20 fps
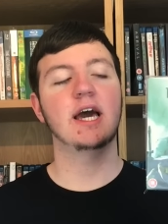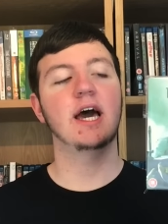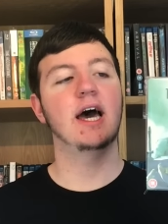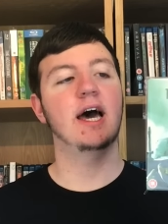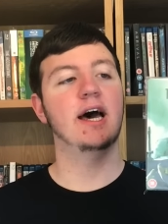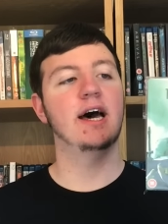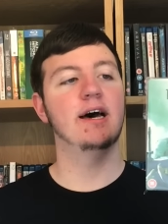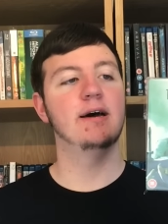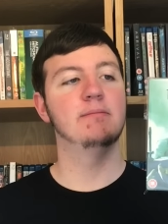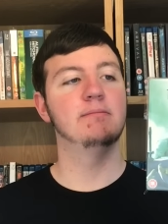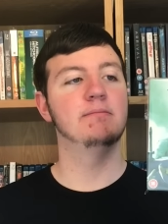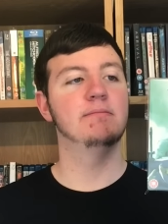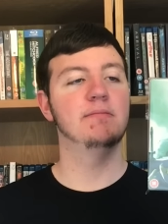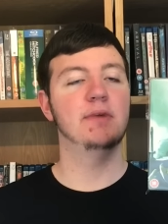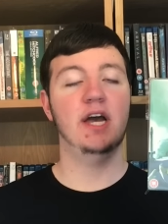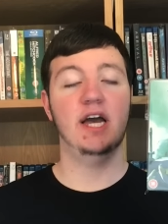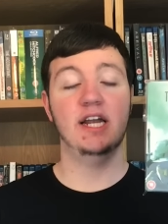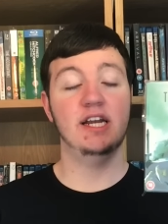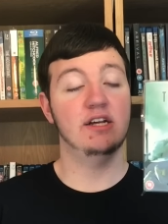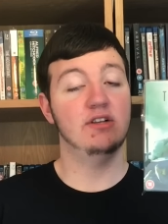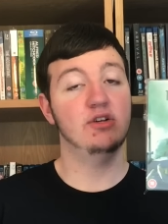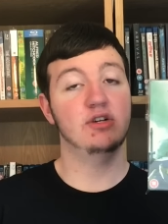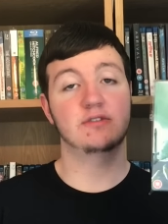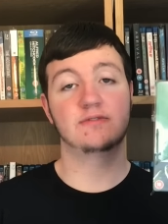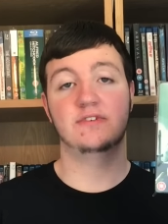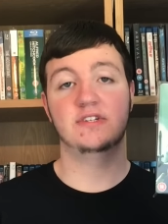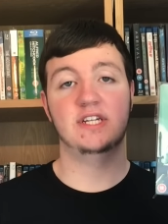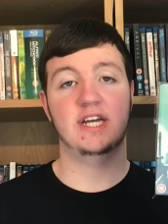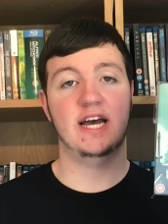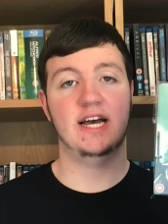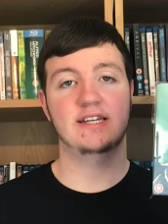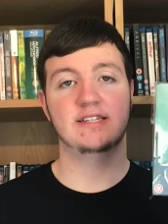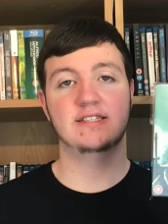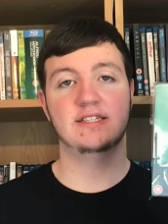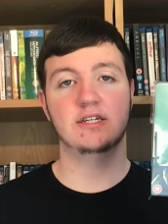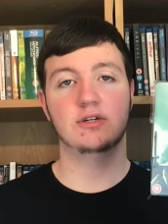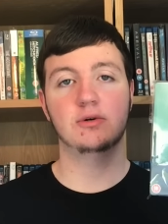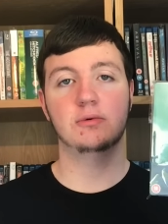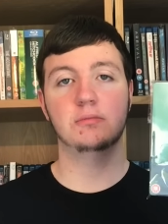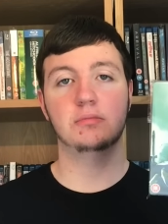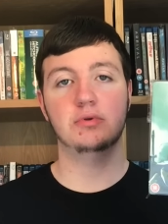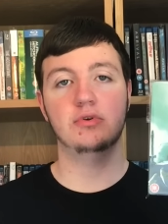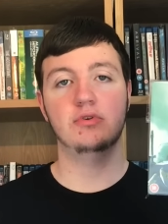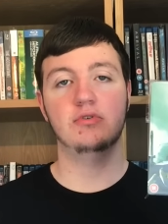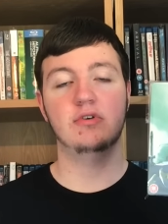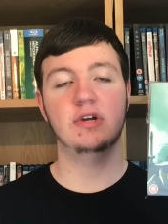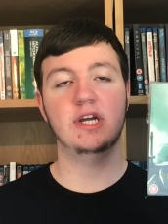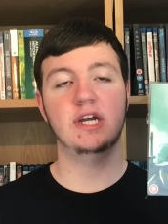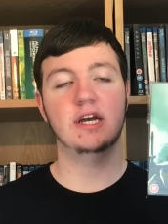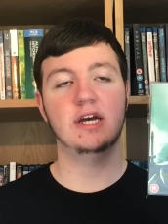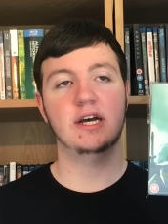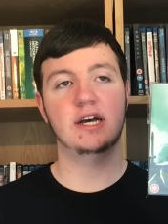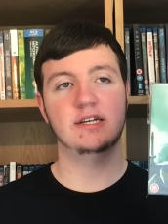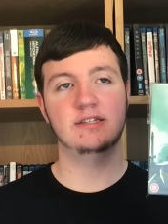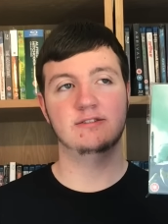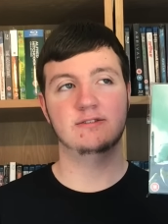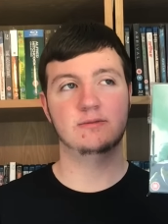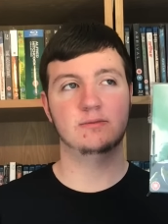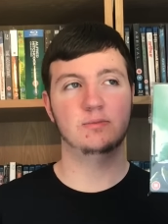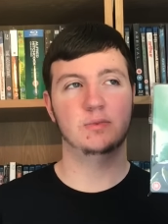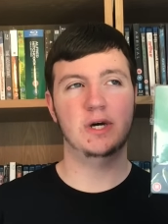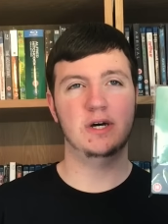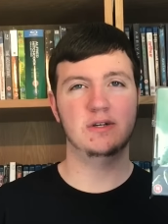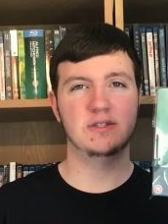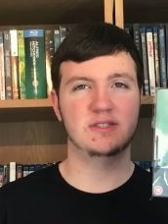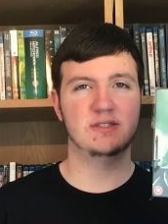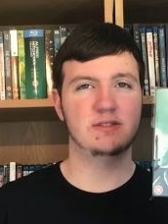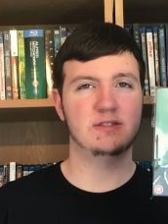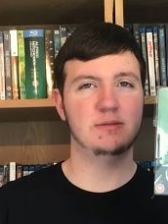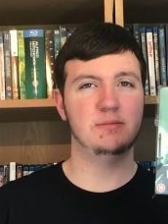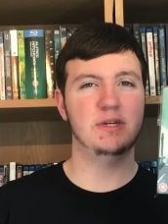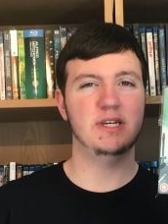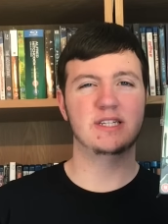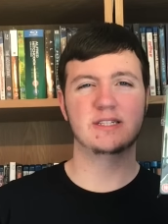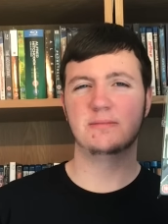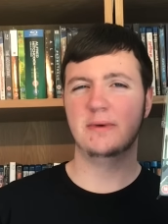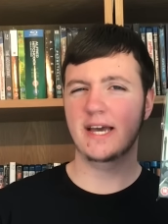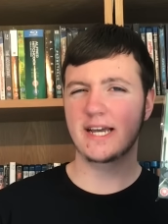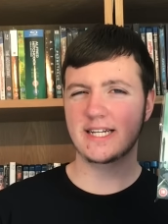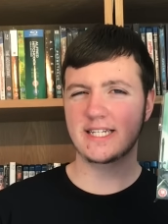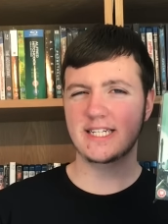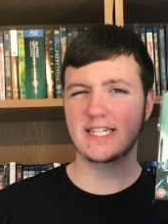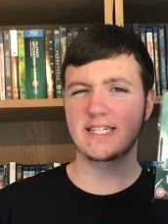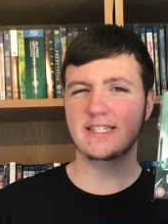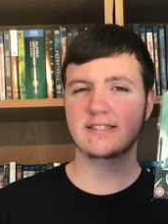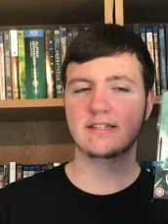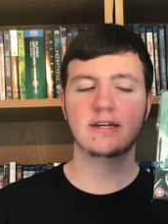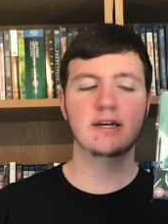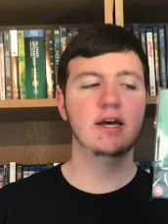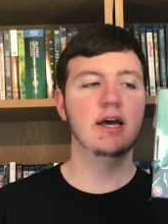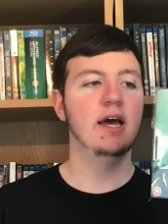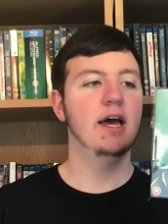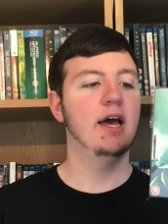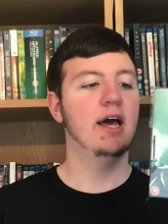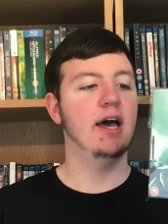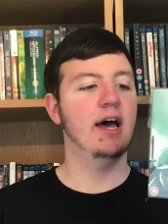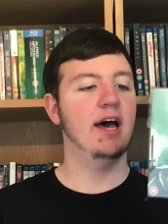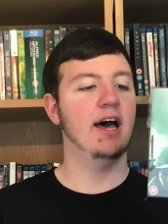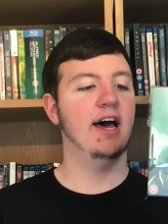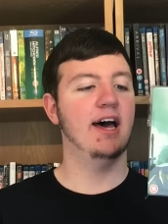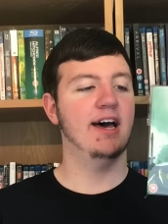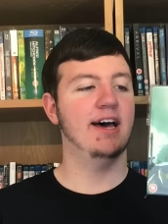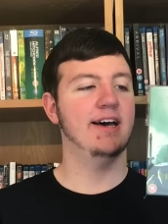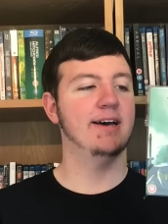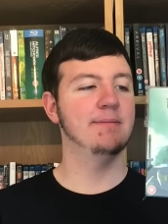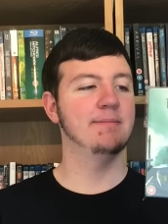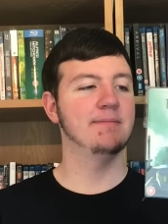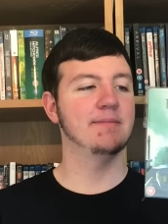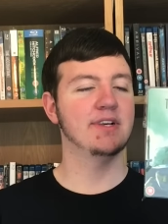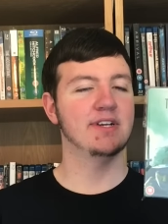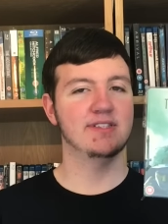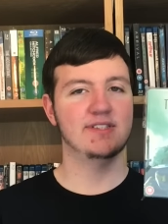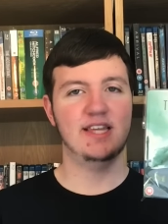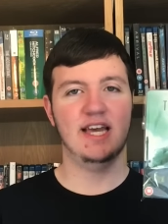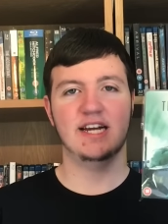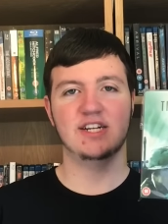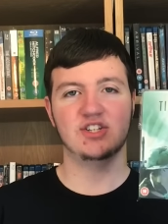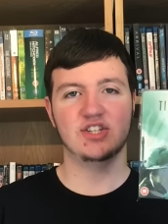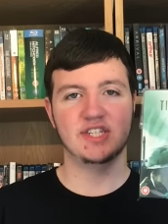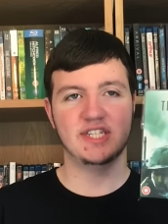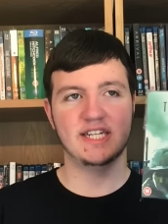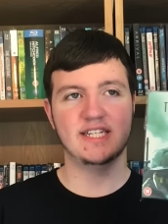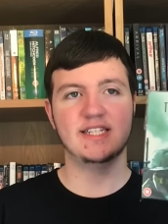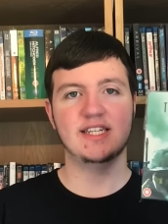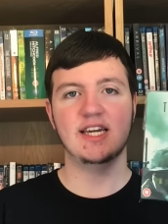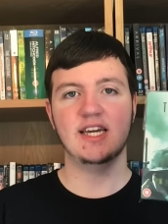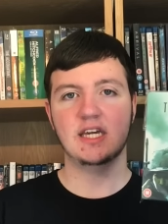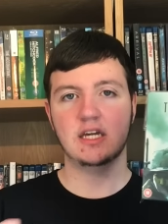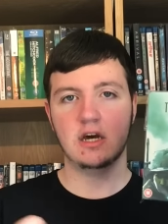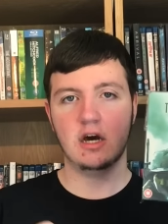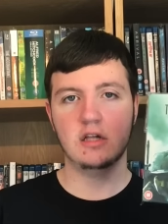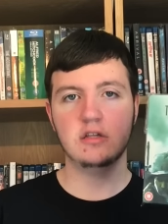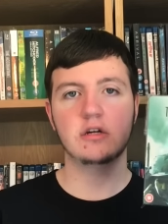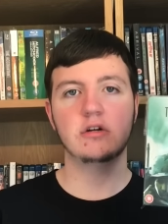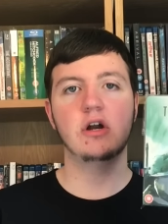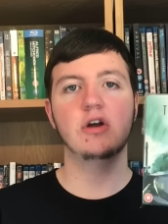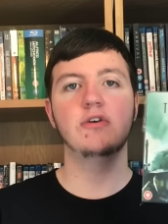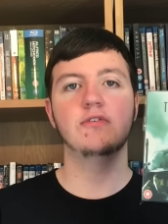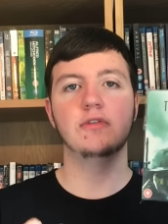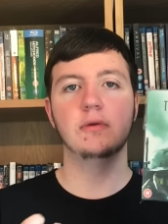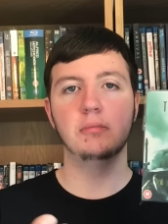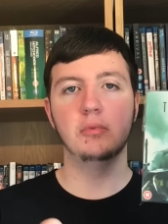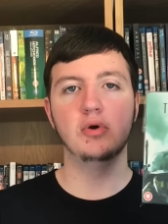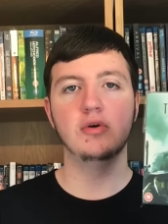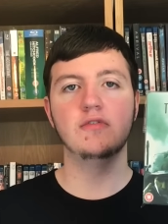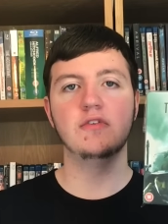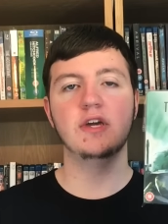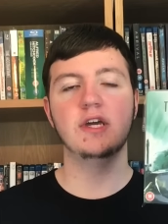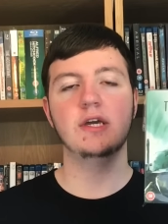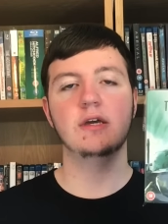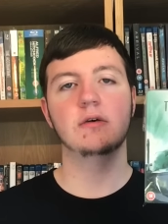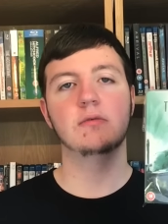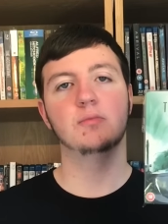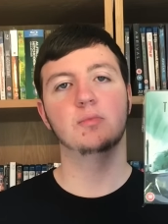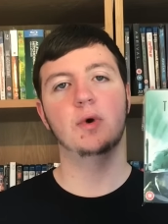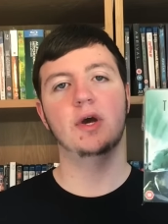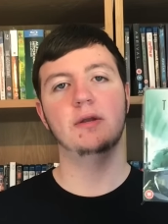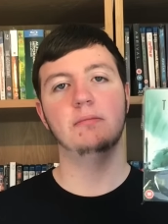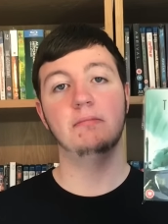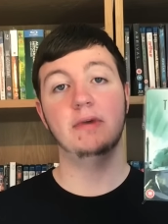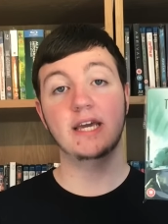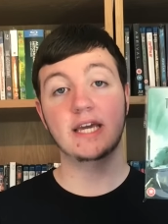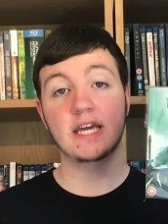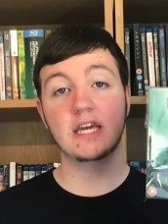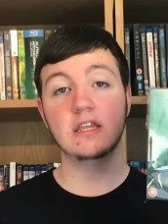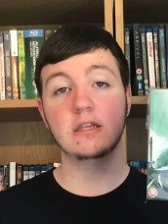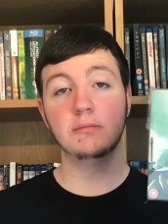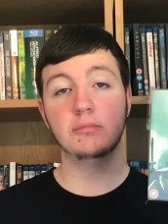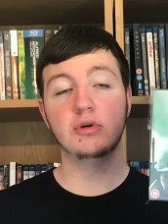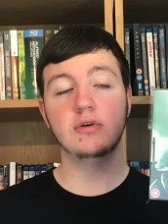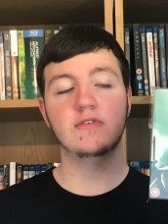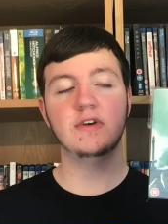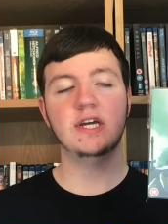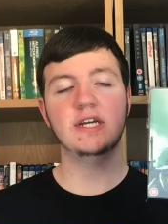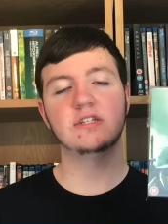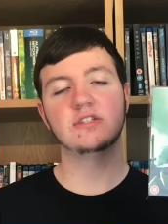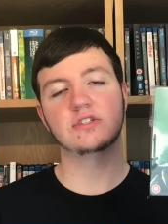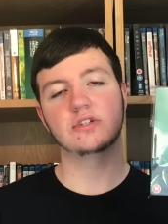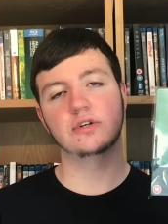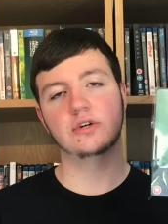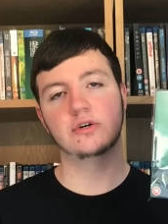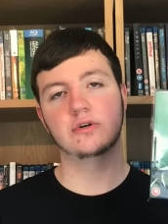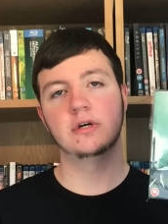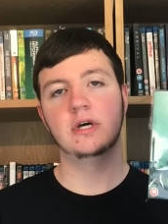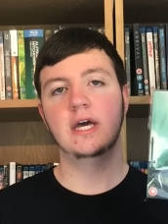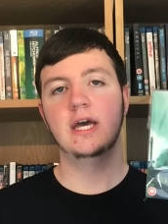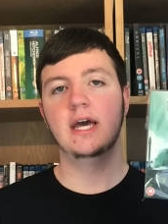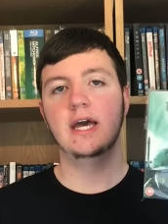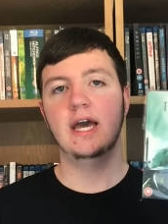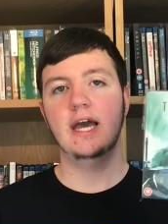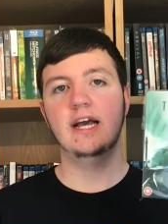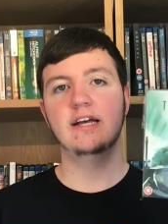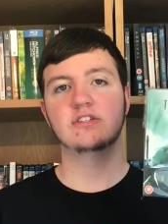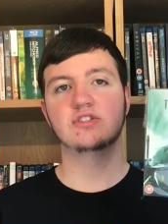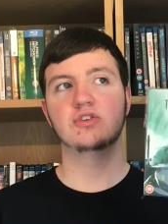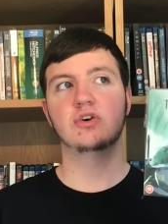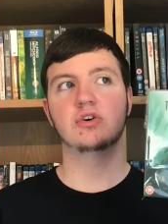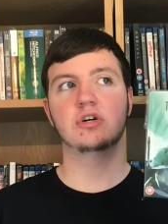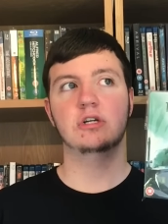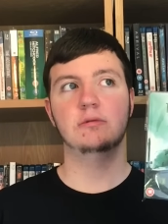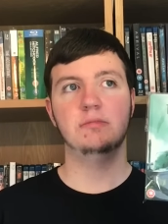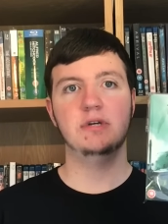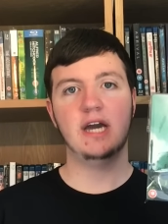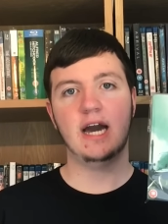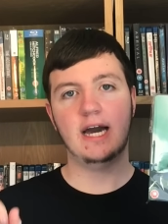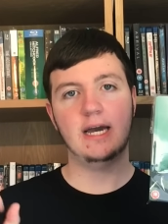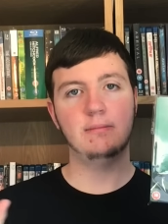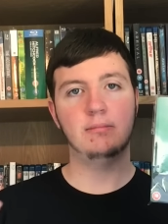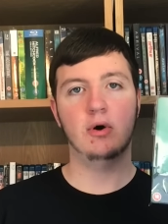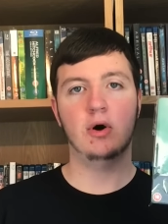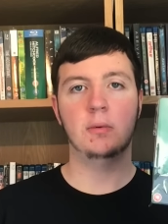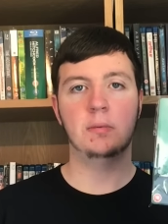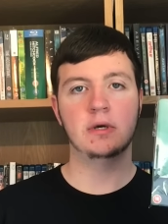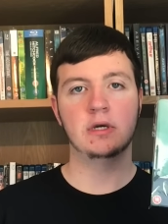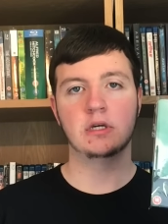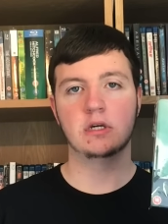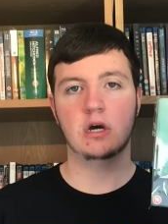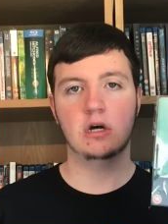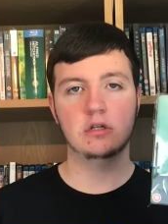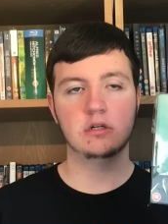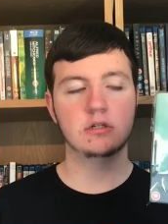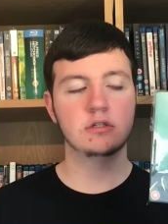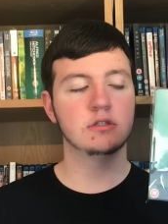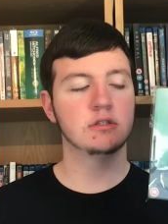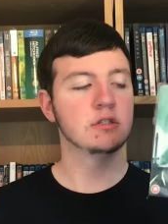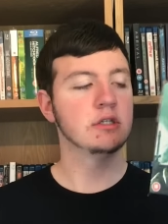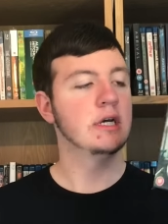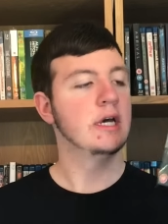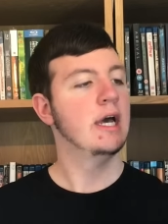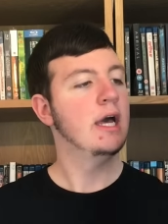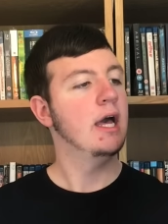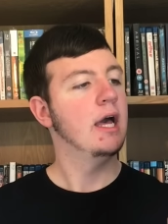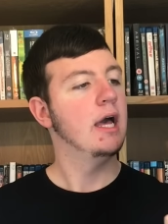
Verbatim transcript: Um, and it looked fantastic on Blu-ray, as well as to be expected. Um, because they actually did take colour out of the movie when making the movie, so it's not going to be eye-popping colours.